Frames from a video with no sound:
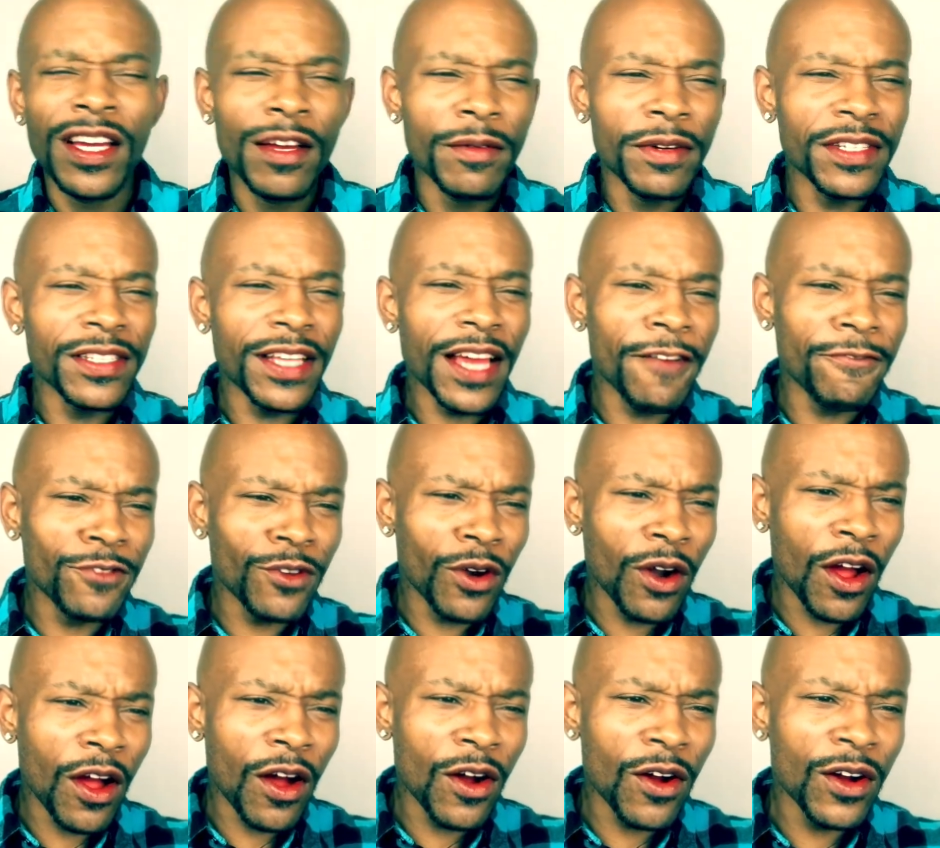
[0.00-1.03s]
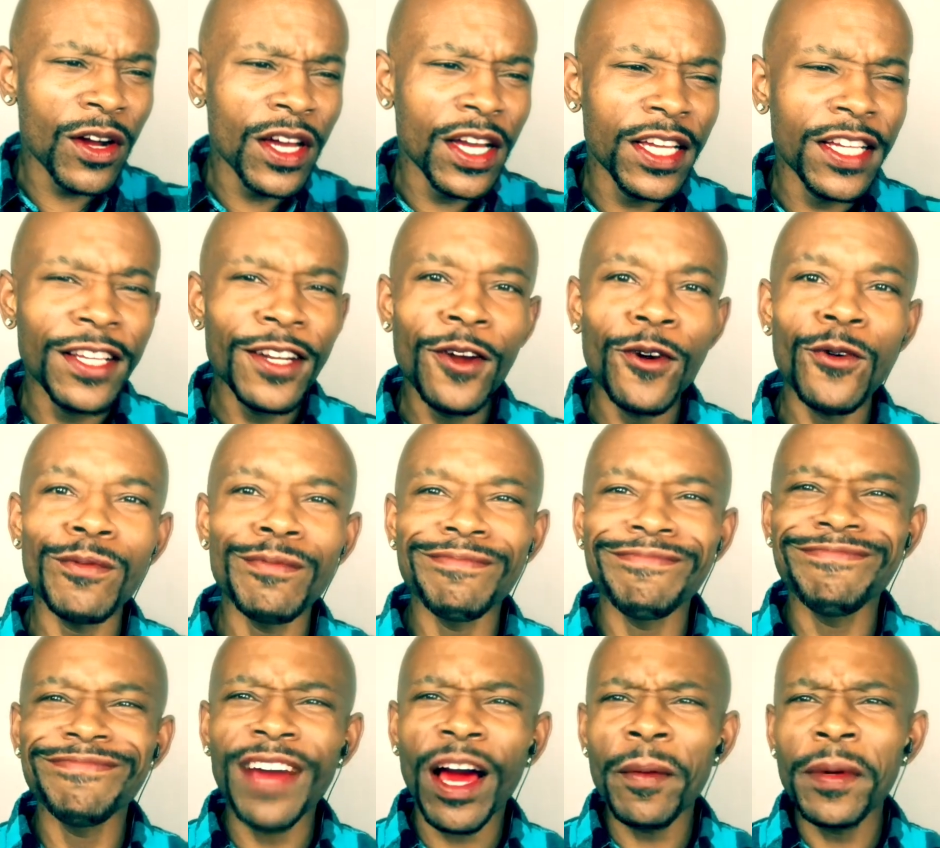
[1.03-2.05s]
Because after all,
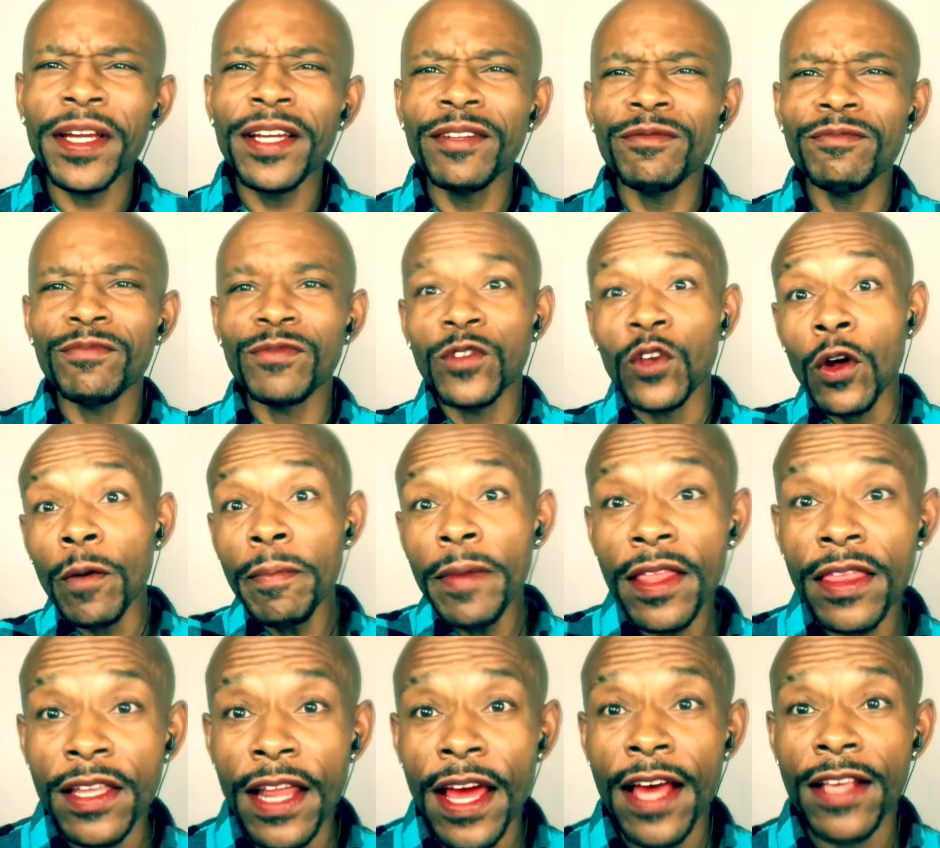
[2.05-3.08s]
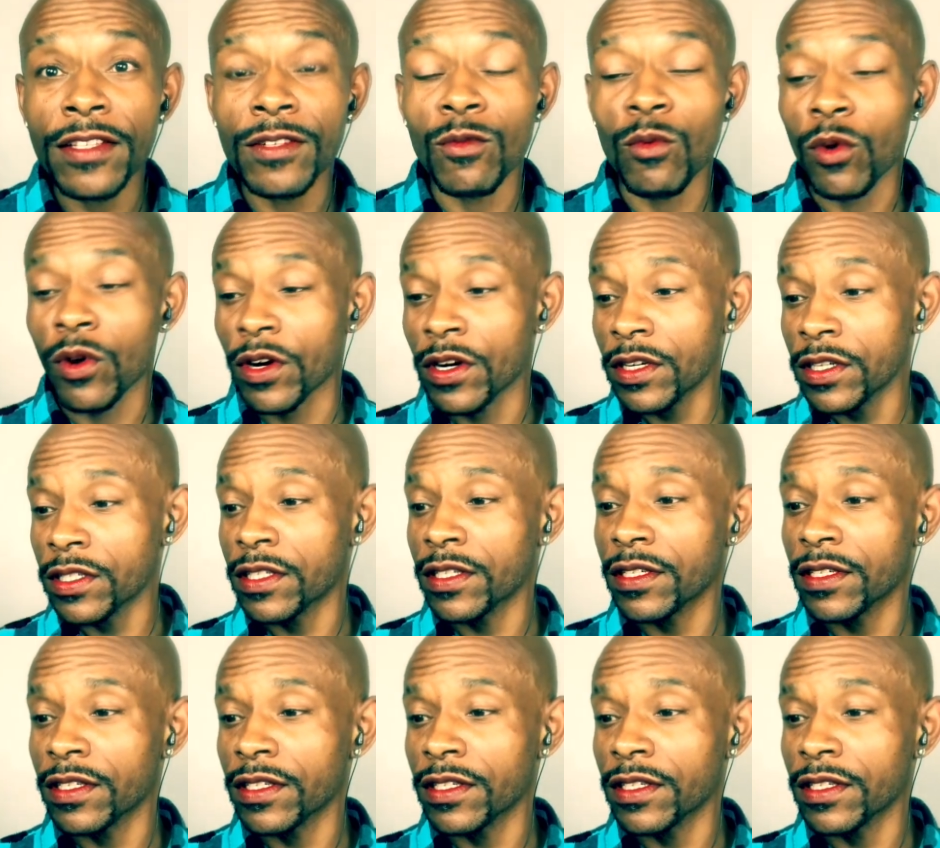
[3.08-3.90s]
your method hasn't worked.